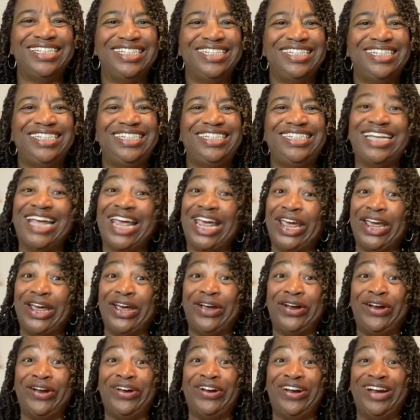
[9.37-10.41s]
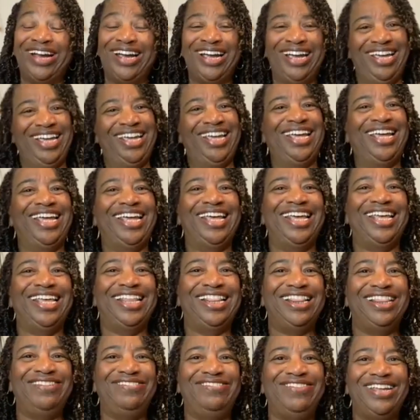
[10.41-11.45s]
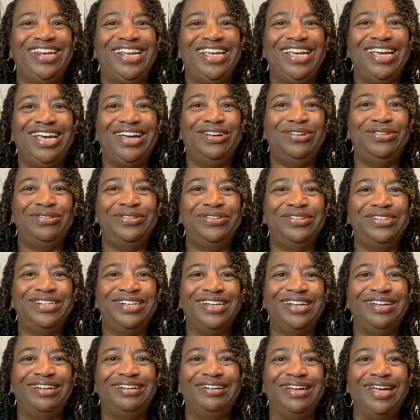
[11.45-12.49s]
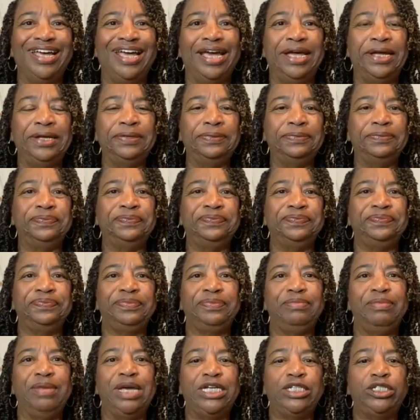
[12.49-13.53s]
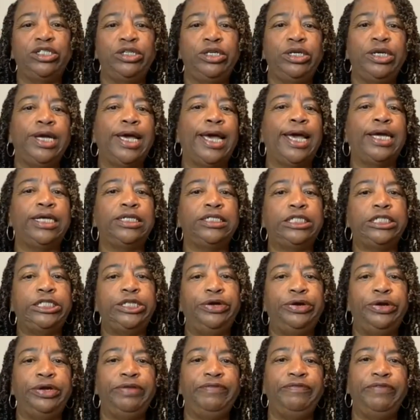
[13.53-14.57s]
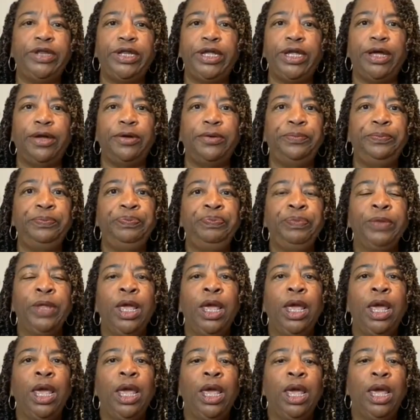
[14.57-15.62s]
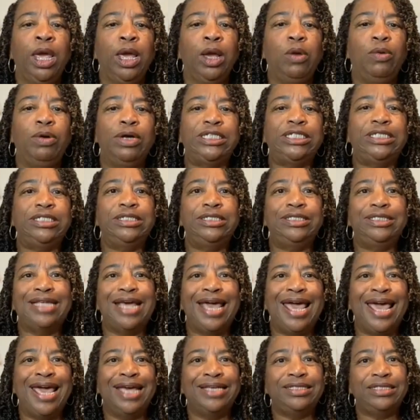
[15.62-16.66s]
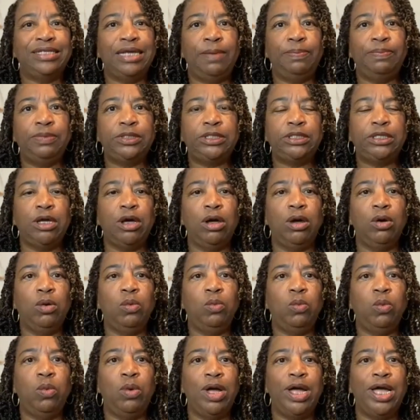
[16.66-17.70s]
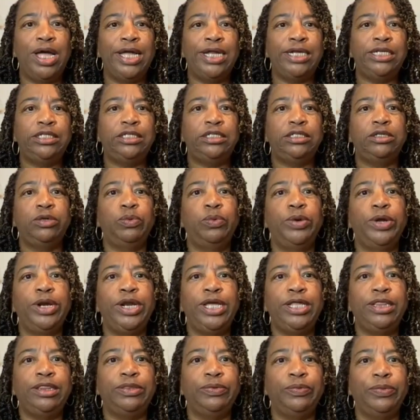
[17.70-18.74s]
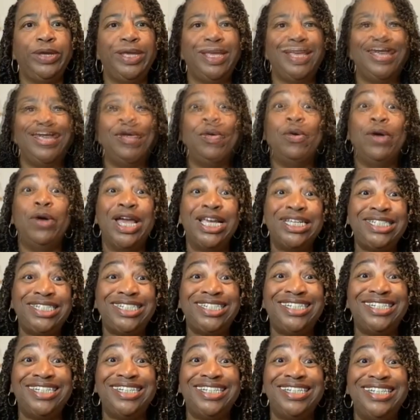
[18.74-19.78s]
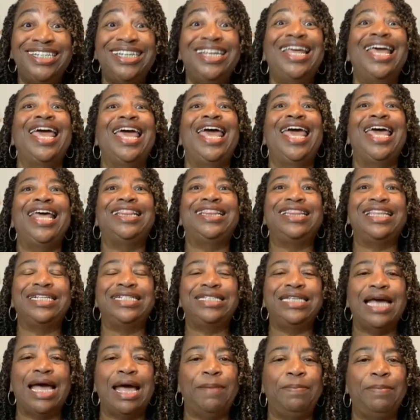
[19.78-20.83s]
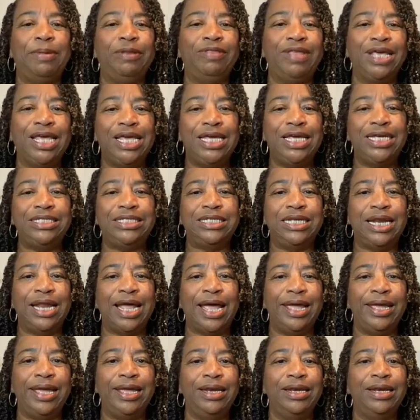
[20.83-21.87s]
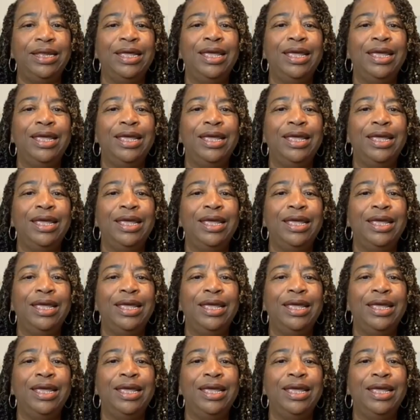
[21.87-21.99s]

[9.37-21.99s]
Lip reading: share the video, okay? Make sure you guys sharing the video. Questions Asked episode 123. The question at the top of the key tonight: